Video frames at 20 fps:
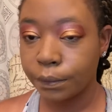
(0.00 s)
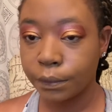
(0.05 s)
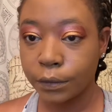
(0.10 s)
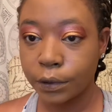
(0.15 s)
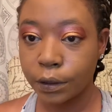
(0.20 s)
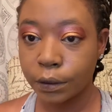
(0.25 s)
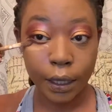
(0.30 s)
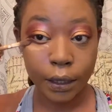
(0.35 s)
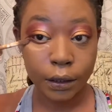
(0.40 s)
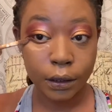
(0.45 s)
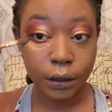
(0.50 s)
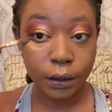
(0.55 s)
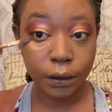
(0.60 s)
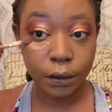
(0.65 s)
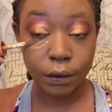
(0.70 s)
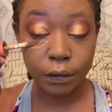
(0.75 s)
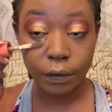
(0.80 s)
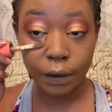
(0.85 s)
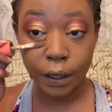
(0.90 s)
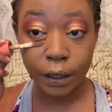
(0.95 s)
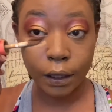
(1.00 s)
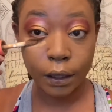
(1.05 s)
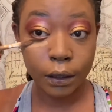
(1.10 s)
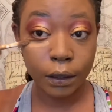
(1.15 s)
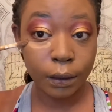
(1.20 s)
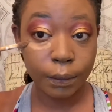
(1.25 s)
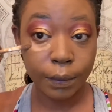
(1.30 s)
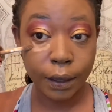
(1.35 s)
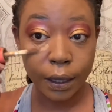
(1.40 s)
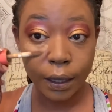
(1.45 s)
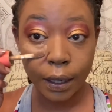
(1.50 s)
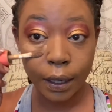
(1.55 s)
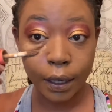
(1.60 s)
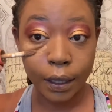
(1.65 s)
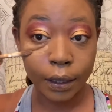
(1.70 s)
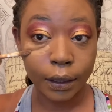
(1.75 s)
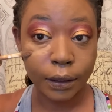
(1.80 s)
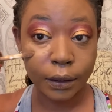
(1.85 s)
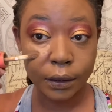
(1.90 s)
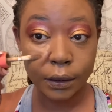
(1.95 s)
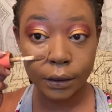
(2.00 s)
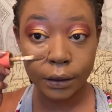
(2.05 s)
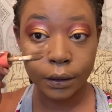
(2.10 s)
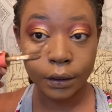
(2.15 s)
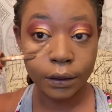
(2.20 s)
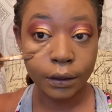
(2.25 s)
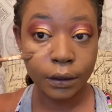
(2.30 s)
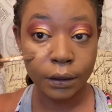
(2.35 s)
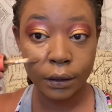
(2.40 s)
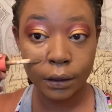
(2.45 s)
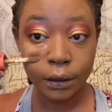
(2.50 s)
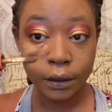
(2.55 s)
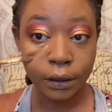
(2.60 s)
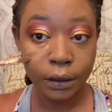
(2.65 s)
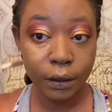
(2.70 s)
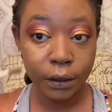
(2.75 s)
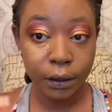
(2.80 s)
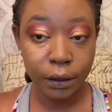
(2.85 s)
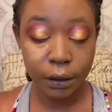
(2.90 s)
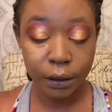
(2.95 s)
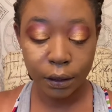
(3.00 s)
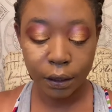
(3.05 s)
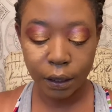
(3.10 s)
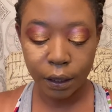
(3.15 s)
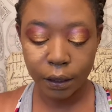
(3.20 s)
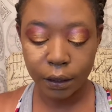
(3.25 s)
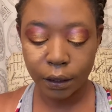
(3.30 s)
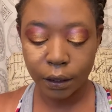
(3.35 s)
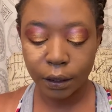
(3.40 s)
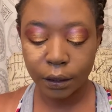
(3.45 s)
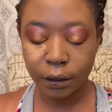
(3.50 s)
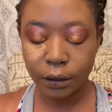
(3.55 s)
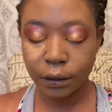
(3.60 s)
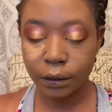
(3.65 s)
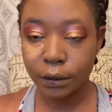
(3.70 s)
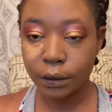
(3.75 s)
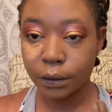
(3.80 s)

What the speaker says: So to go right under my eyes like this.